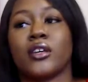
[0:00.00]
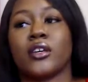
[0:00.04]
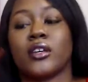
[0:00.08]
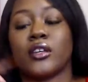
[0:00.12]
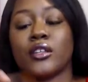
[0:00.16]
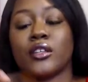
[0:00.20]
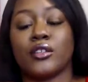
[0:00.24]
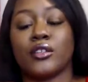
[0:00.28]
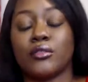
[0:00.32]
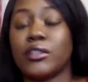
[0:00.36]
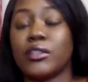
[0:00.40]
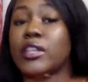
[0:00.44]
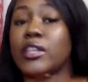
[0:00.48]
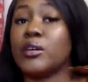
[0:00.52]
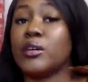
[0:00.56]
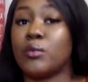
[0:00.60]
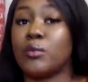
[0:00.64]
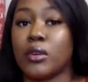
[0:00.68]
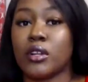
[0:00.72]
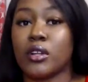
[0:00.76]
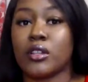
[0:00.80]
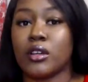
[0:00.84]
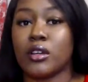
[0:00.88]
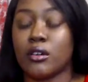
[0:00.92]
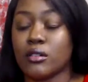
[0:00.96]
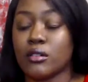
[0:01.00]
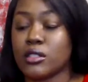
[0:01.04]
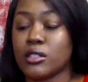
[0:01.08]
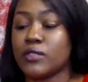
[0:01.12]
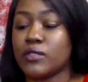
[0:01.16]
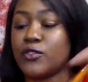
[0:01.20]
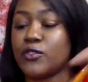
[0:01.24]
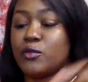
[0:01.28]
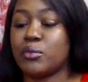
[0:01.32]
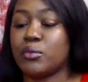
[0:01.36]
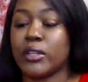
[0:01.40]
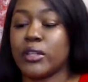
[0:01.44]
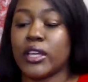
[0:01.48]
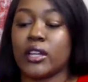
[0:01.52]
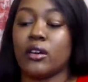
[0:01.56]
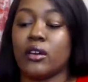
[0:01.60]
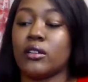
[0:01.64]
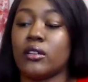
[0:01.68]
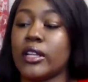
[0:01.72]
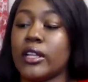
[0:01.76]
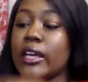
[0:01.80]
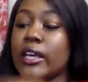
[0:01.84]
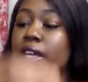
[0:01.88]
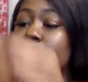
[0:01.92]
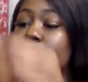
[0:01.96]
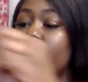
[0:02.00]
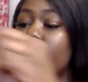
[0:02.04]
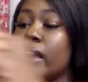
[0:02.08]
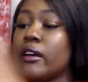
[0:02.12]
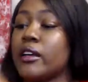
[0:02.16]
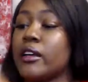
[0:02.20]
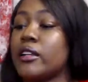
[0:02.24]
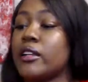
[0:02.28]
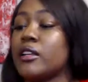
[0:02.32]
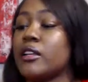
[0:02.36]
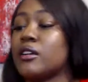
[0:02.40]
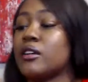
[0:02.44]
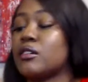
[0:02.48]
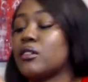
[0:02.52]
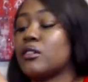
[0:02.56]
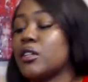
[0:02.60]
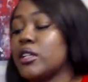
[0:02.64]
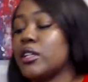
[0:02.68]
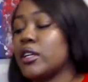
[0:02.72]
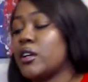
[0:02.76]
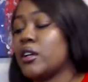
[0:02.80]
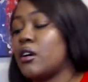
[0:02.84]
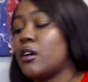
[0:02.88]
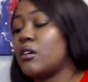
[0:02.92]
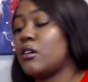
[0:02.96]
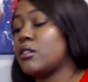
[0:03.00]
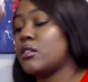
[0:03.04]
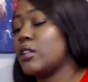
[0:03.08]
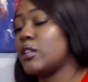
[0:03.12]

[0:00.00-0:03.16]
you need one of those if you plan on laying down any acrylic on